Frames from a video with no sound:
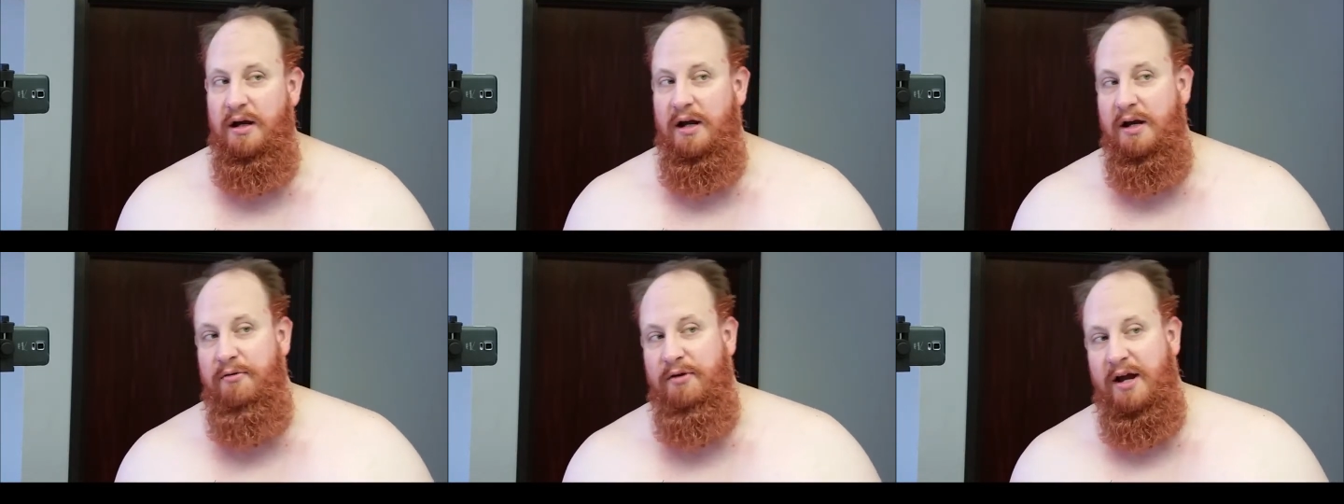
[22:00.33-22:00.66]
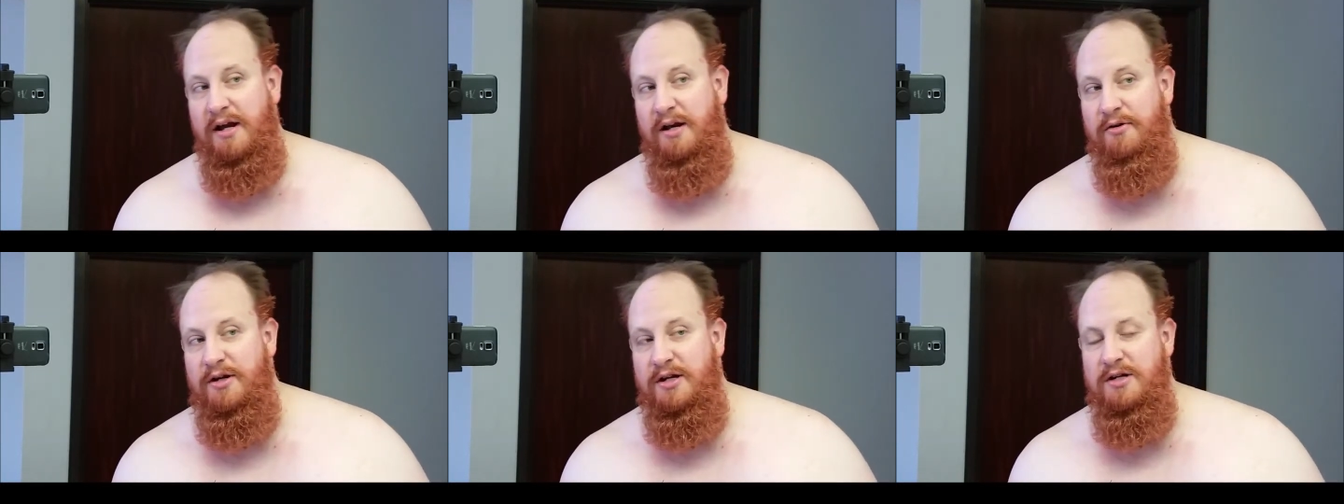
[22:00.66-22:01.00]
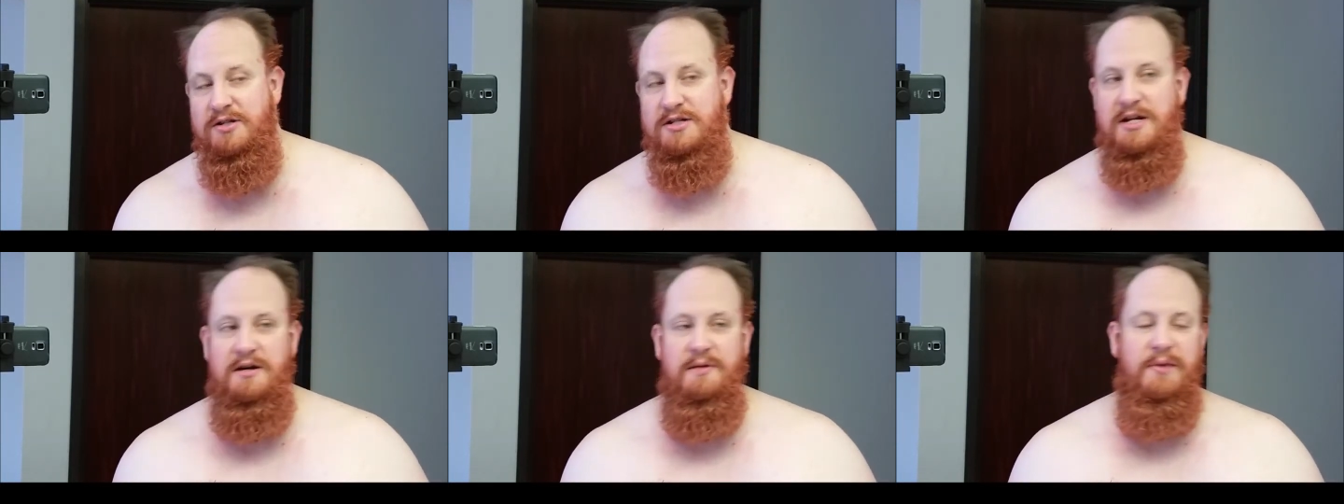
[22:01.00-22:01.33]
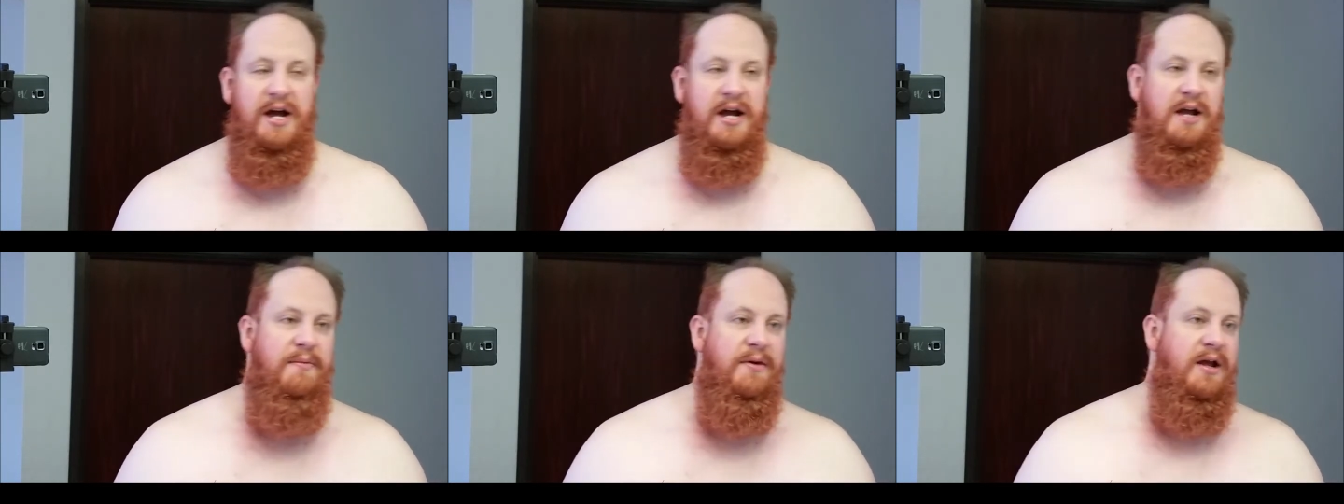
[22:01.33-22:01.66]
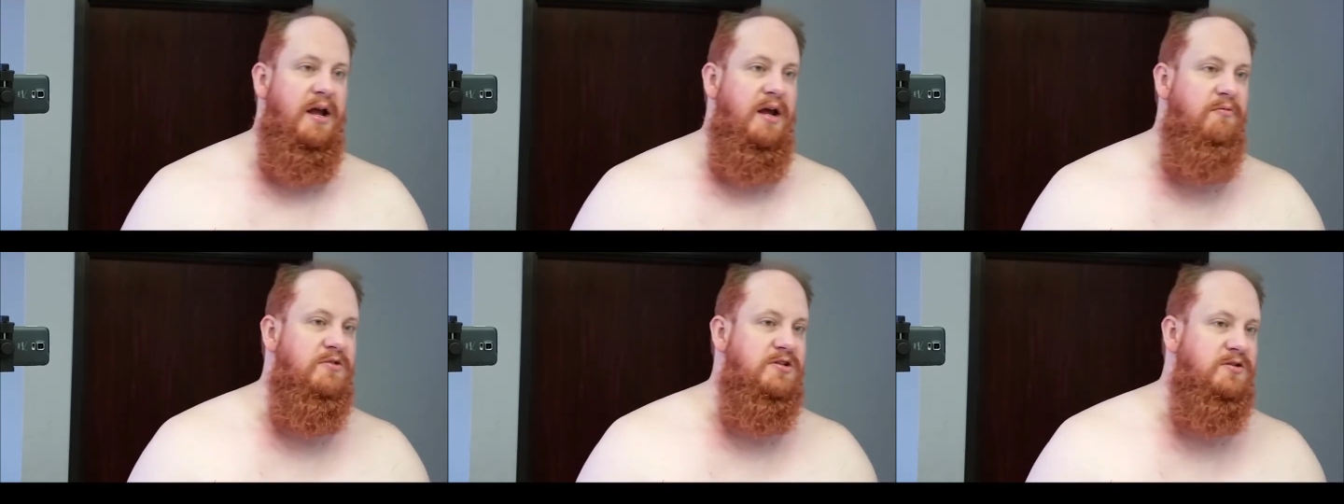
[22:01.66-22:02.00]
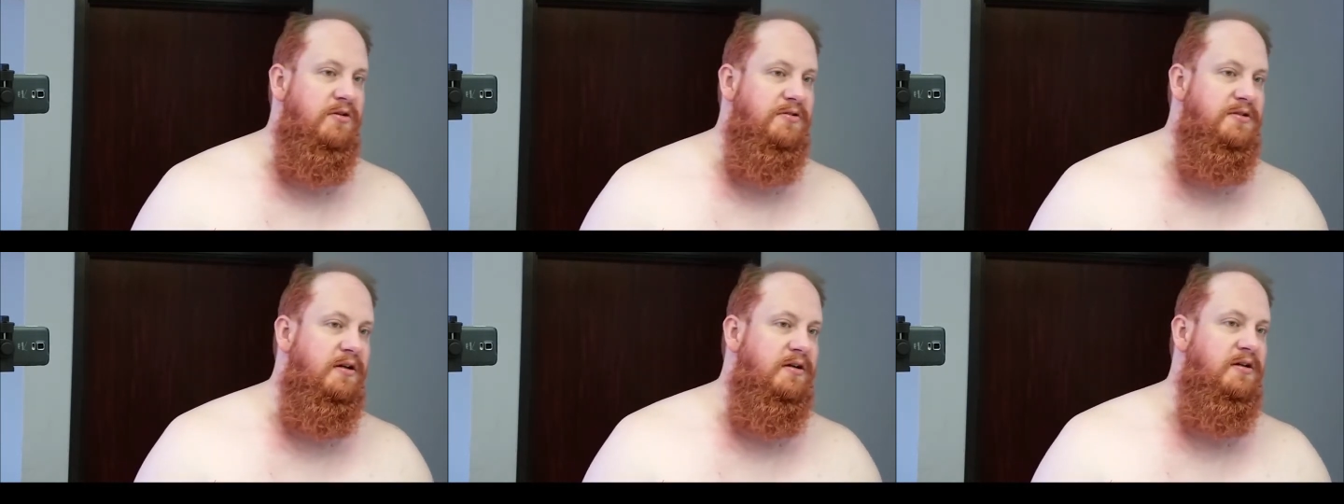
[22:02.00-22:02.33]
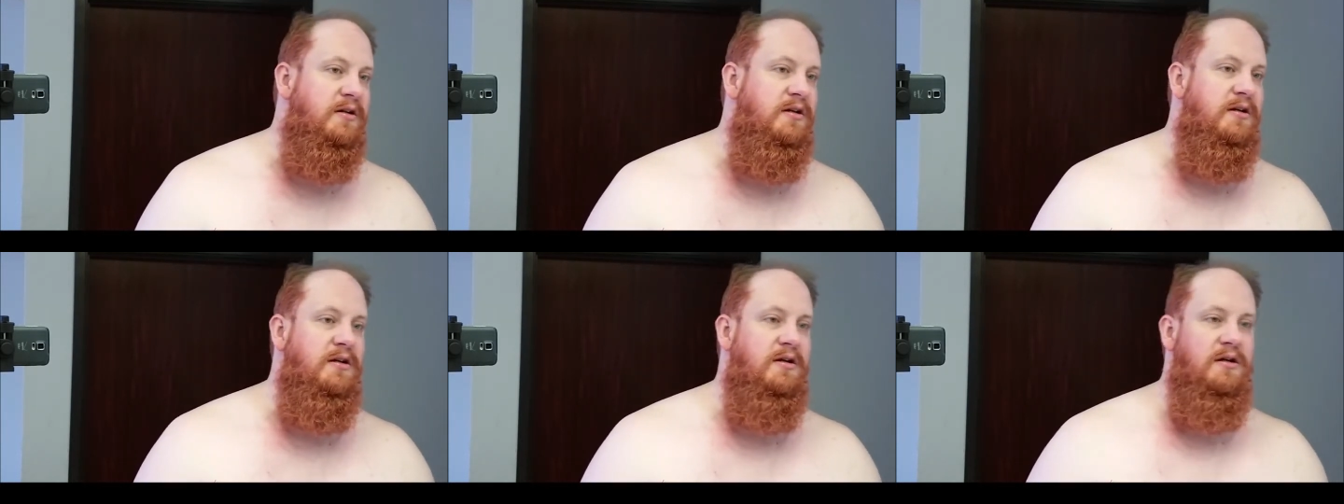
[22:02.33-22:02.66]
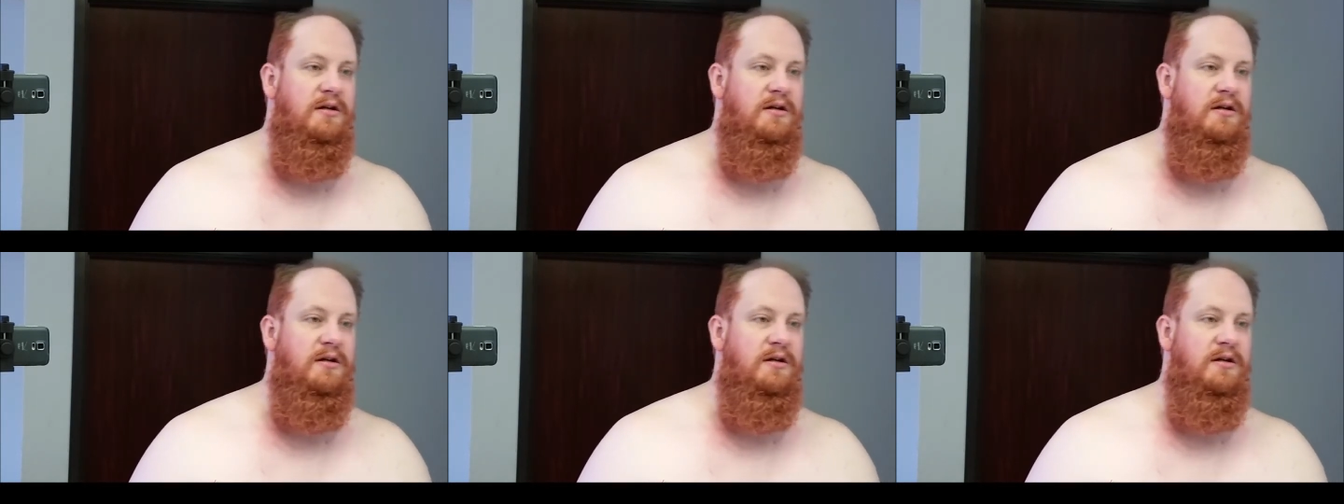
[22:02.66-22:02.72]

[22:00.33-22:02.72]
Anyway, you said the back of my head was all done.